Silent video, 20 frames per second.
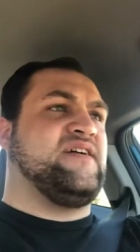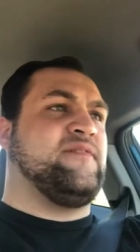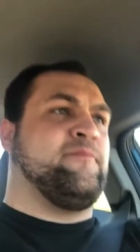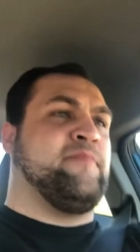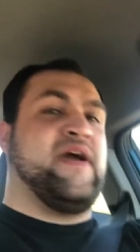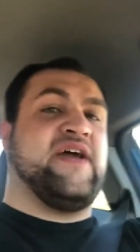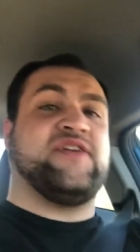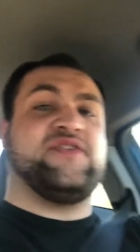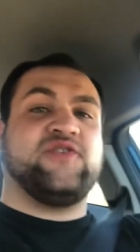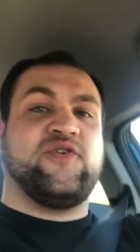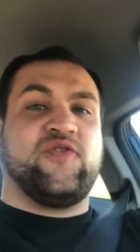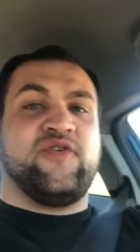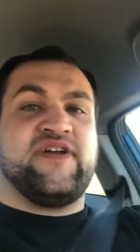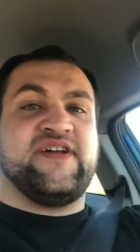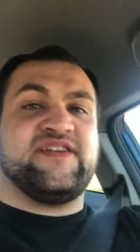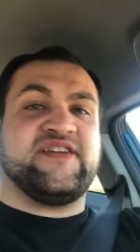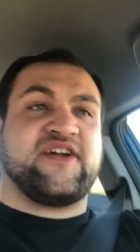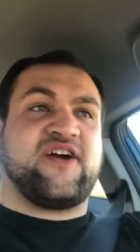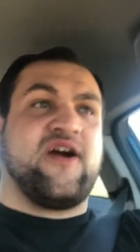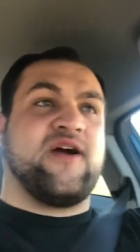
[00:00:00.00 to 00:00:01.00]

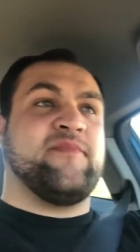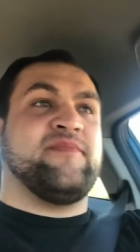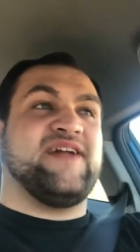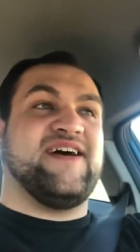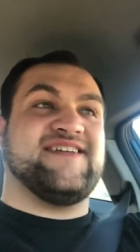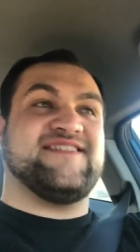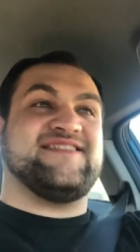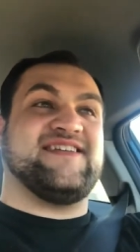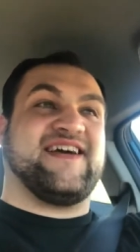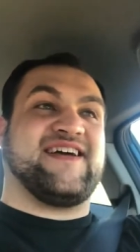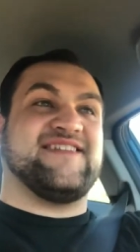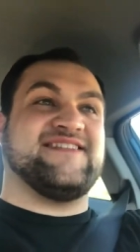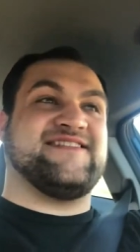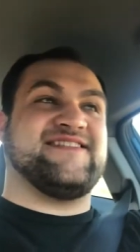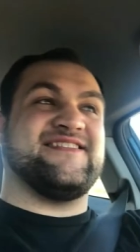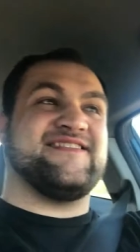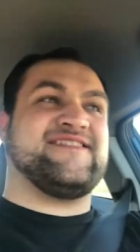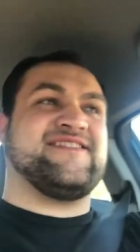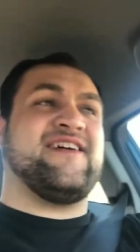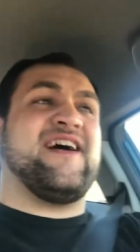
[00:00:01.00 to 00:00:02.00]
Mandalorian, the carbonized second
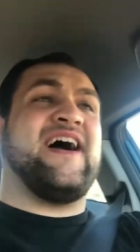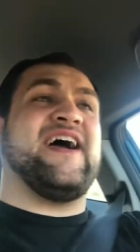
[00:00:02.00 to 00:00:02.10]
sister.